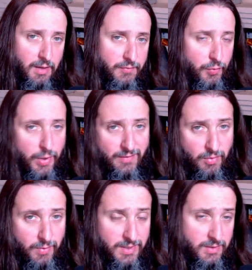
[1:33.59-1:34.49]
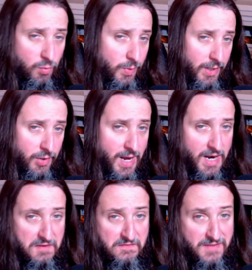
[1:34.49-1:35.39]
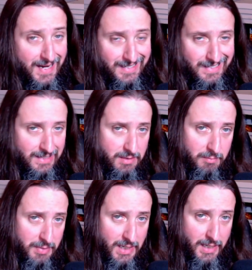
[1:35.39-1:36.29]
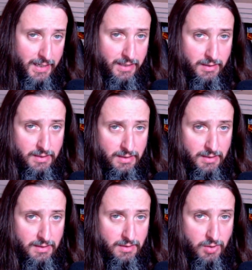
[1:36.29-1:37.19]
For whatever reason, we are not affected by the